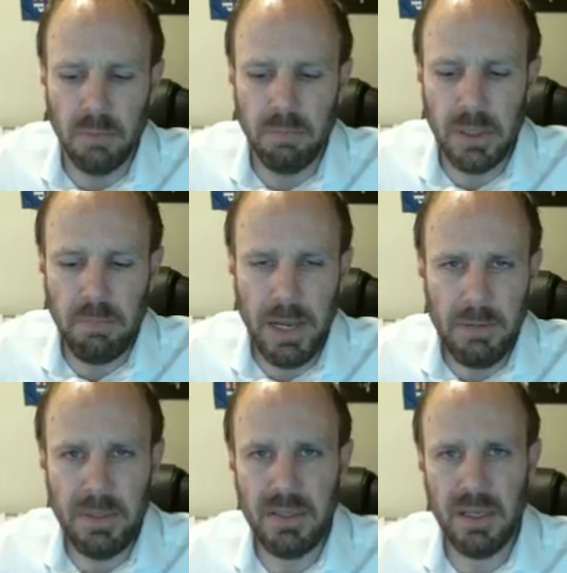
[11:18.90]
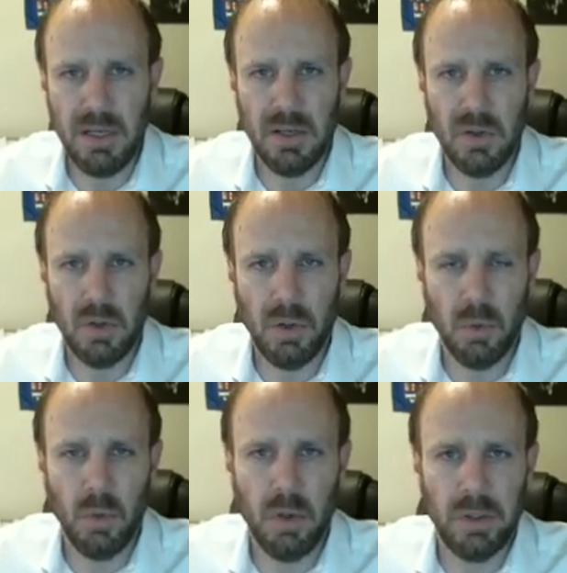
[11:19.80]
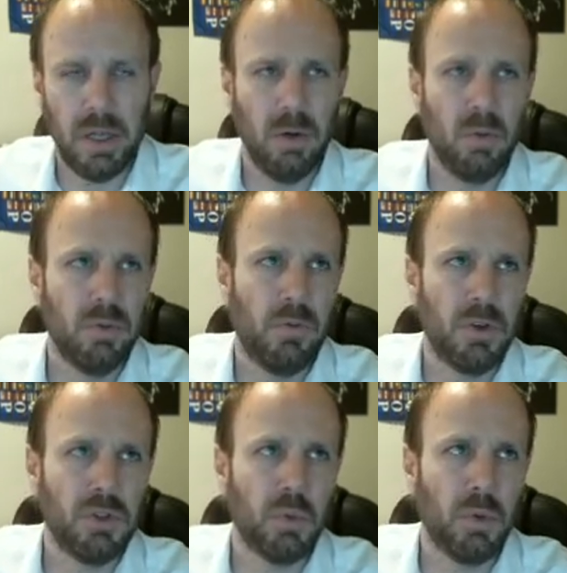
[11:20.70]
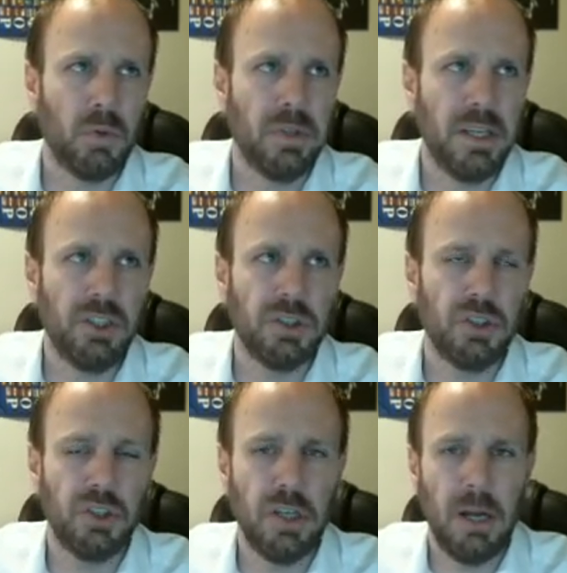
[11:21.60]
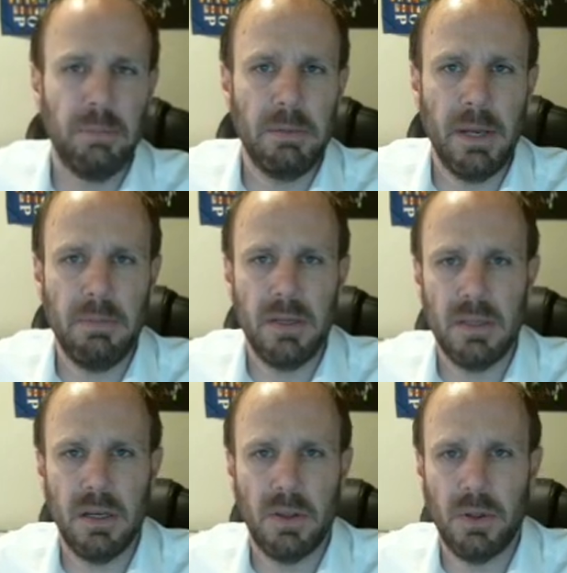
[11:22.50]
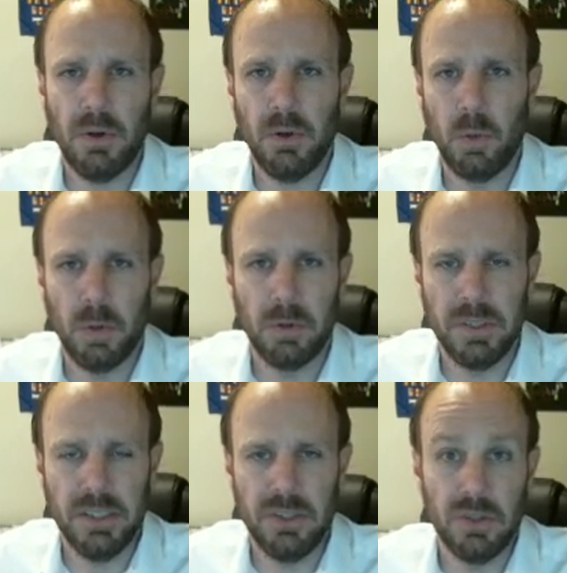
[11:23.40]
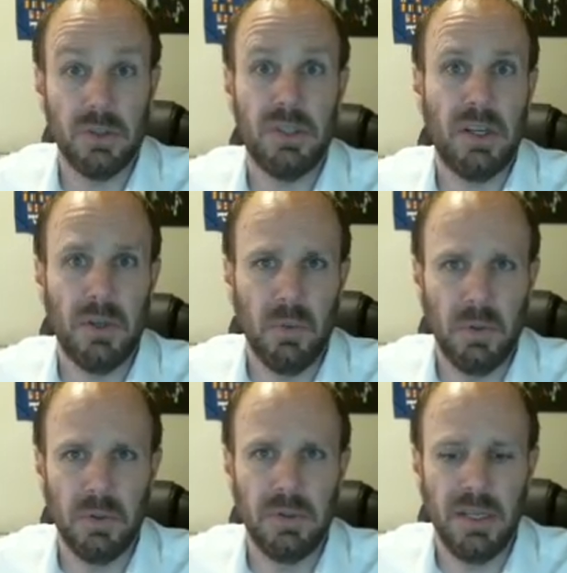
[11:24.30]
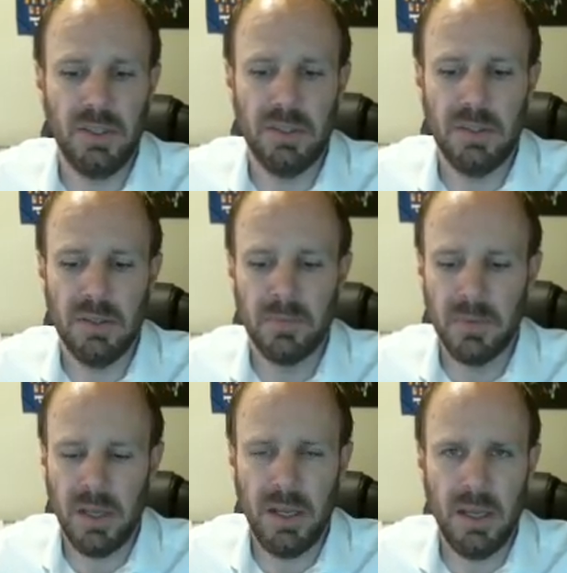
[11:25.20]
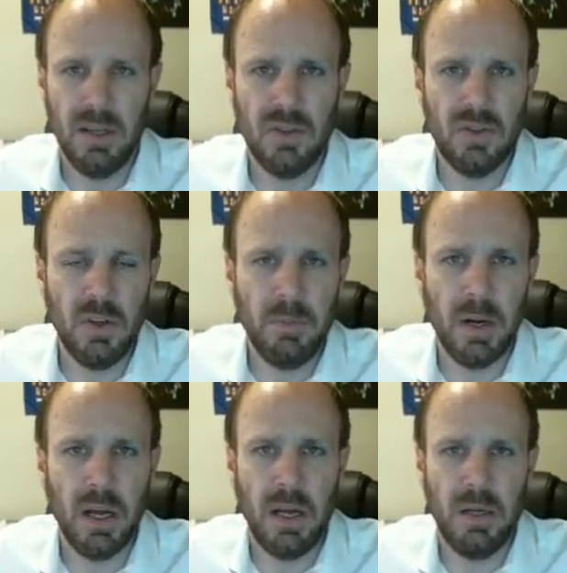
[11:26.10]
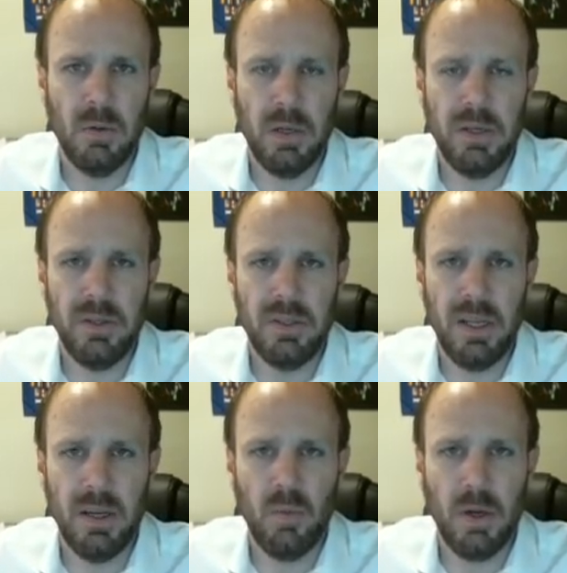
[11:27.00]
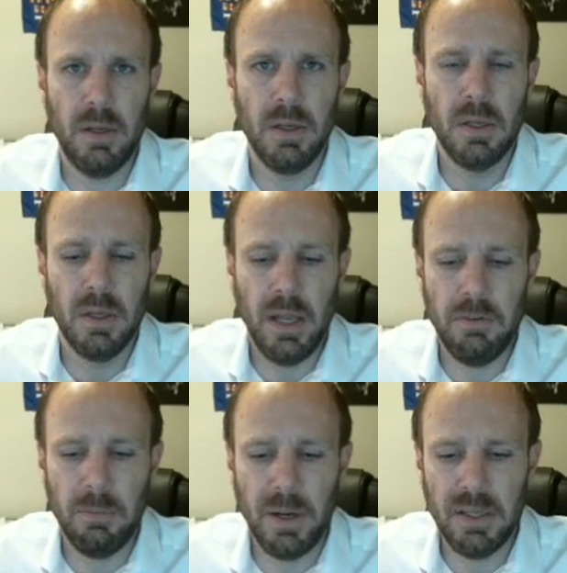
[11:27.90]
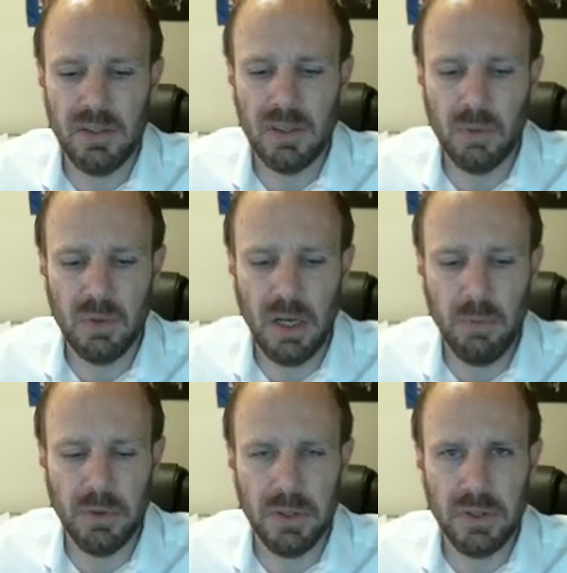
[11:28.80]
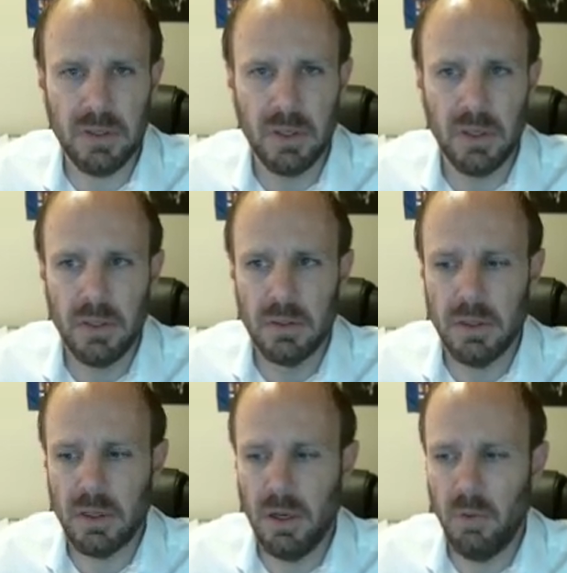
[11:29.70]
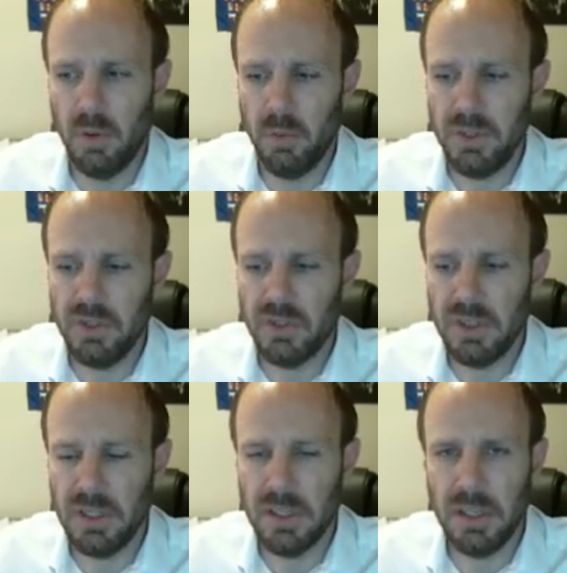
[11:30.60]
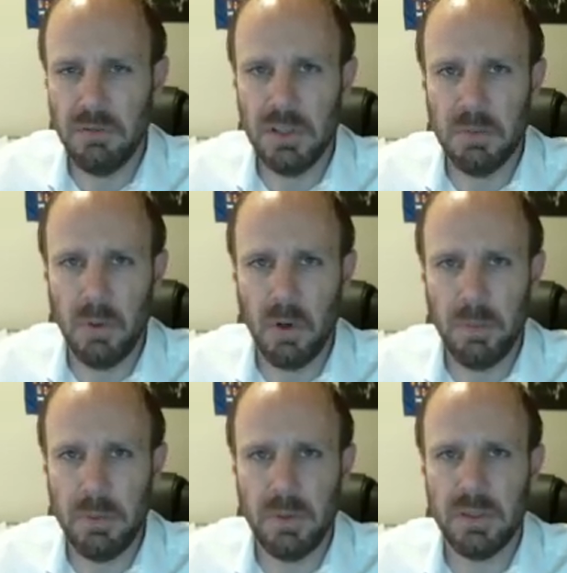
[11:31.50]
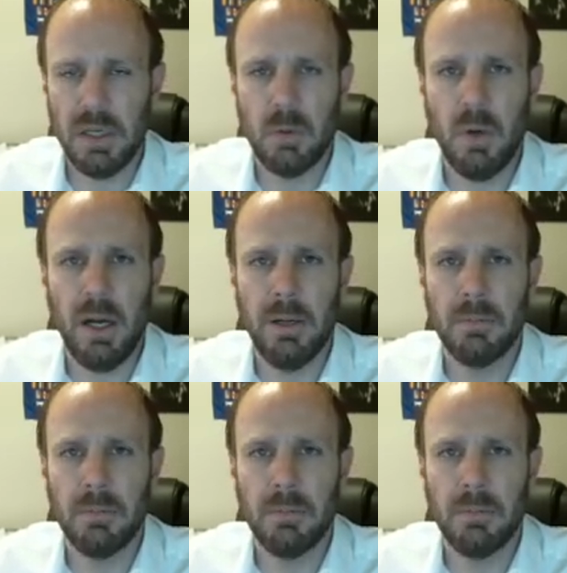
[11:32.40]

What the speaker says: be babysitting the world. First world nations should not be babysitting third world nations or second world nations. And it's stupid. I don't understand why everybody's so dumb with this. It's like, oh, well, we just need to give these poor people. It's like, why?